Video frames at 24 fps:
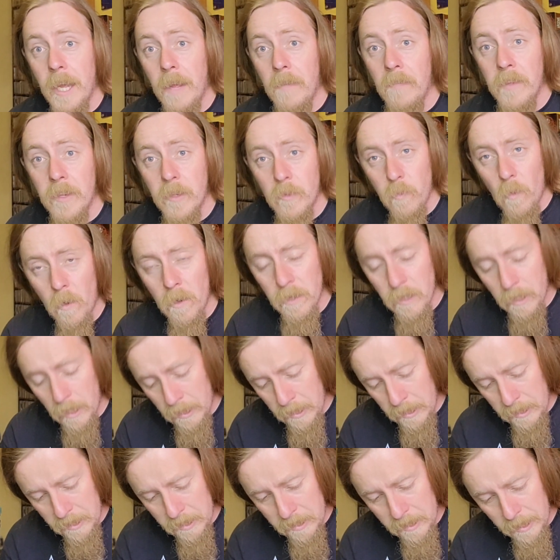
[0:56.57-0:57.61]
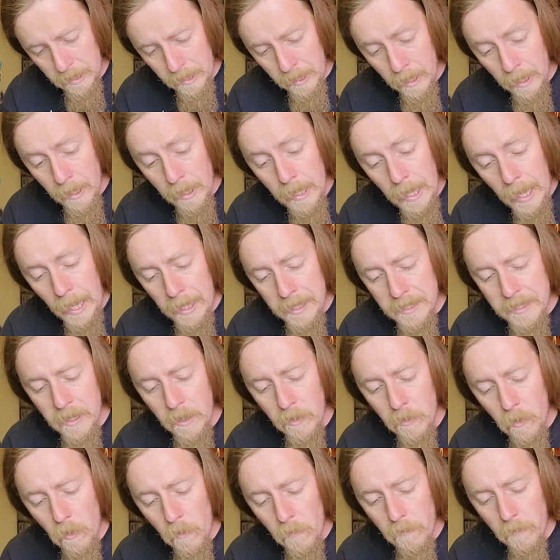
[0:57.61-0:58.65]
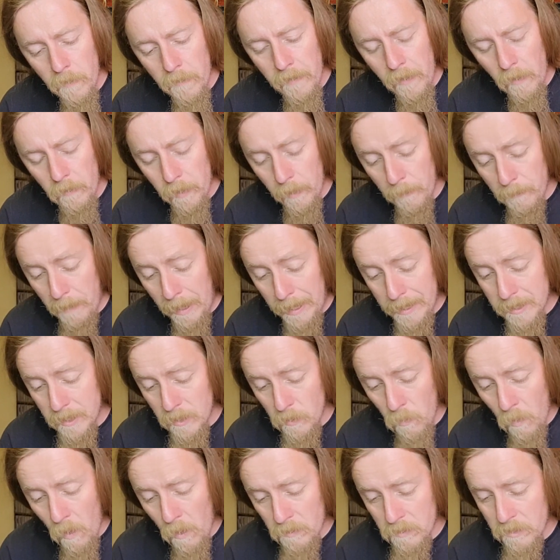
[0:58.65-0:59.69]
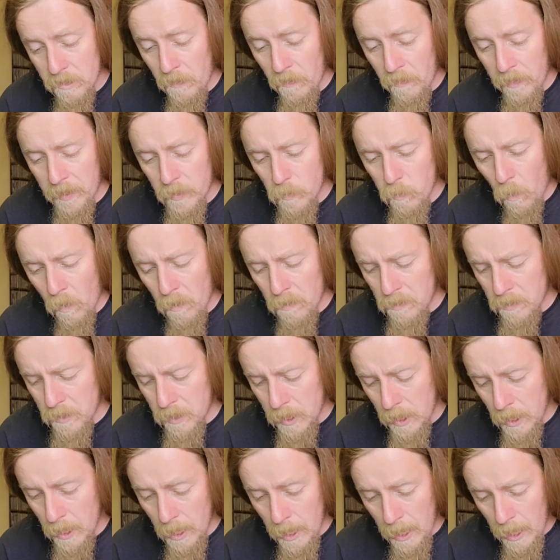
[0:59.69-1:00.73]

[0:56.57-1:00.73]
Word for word: get this one. And it's the Antonio Vivaldi Masterworks. So this one's